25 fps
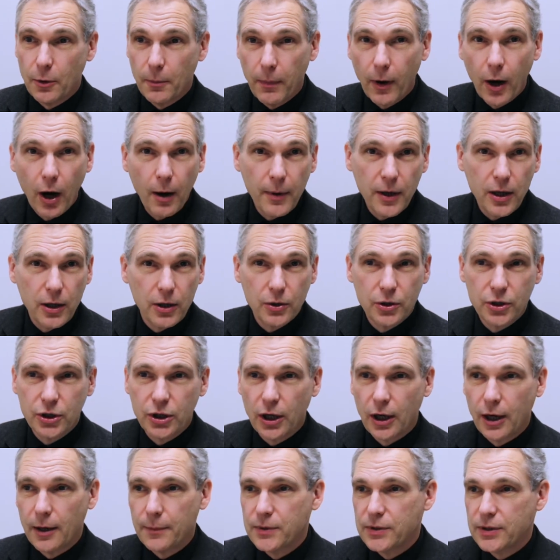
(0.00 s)
barbecue
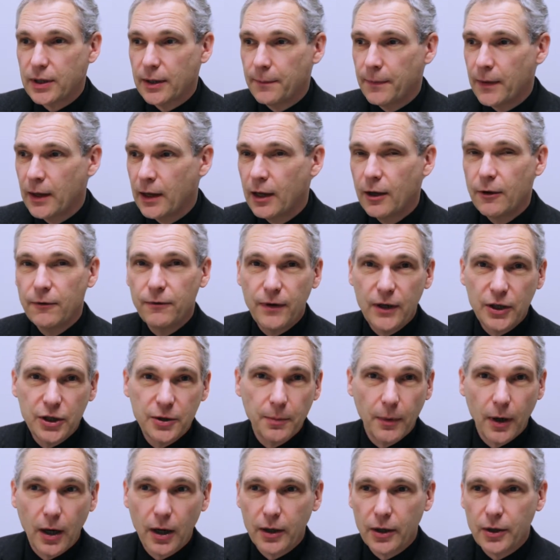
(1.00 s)
shops and
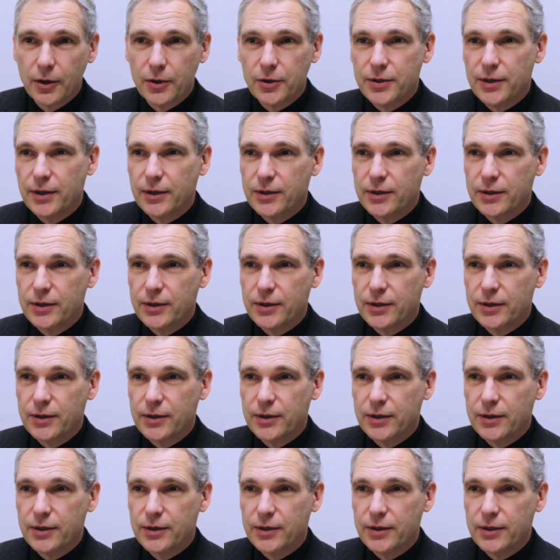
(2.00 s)
fishmongers